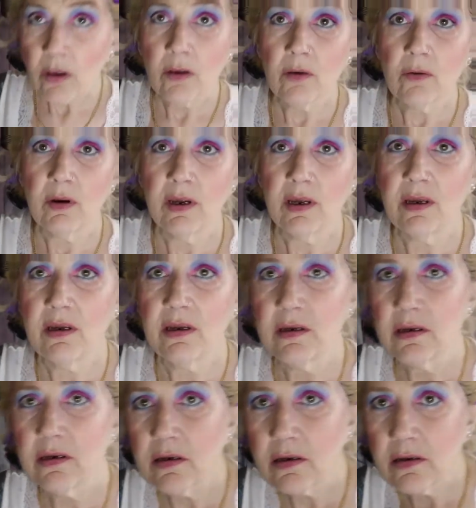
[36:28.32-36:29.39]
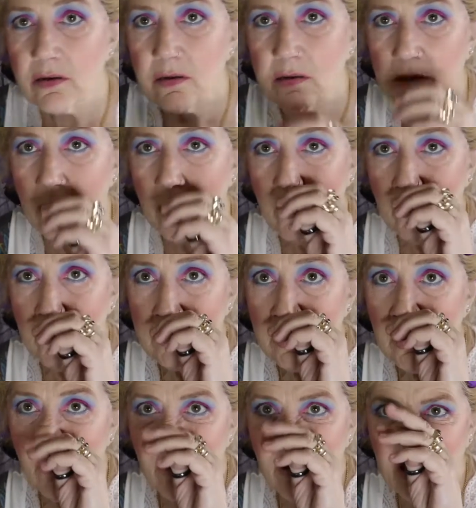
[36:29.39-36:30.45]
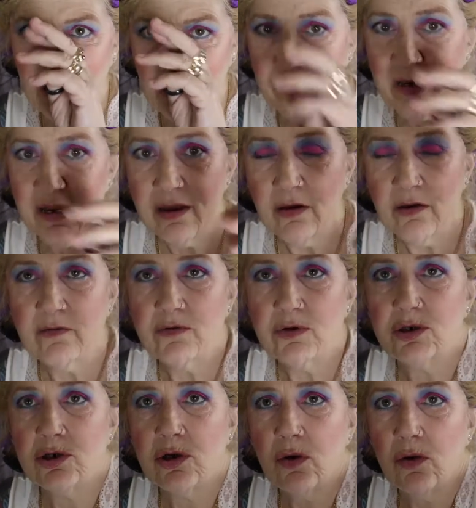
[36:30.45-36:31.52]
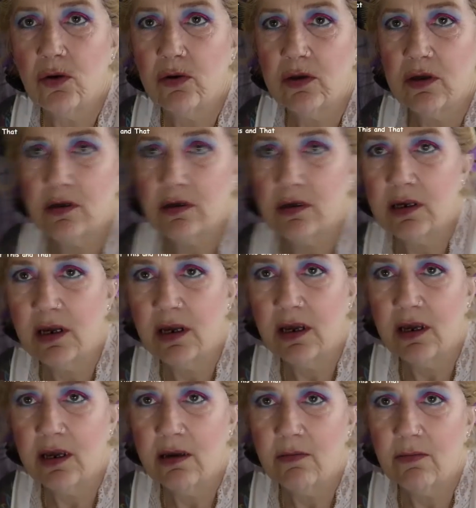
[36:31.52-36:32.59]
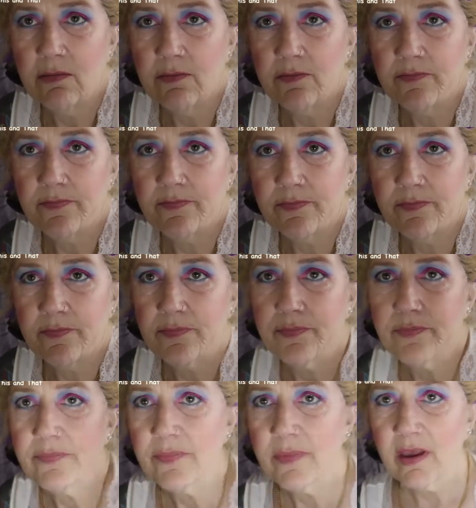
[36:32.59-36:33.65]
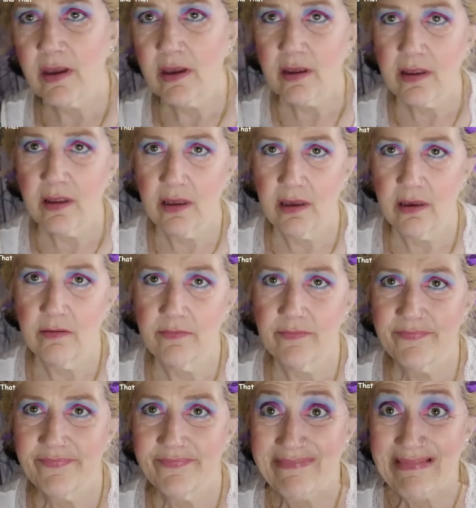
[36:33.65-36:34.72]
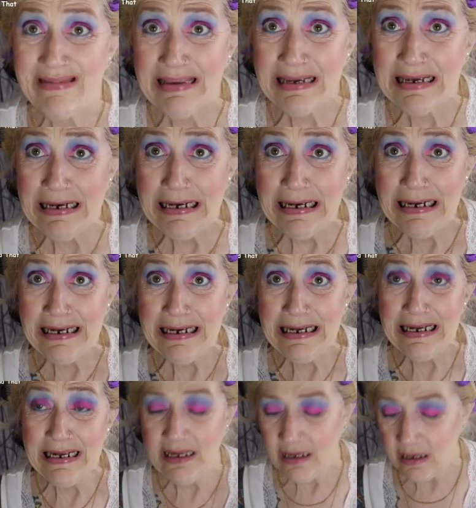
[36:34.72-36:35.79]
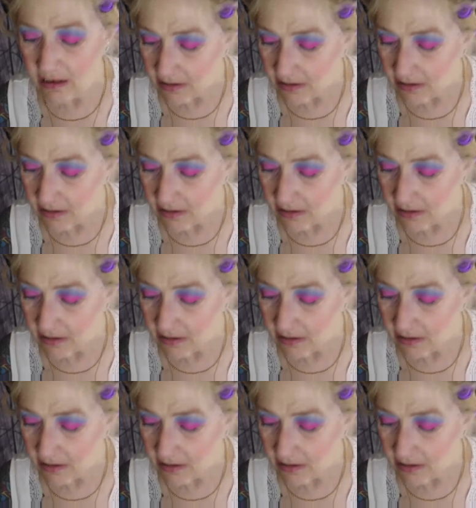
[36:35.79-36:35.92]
Right, so, sorry, I've been out of shot all this time. There. Eek!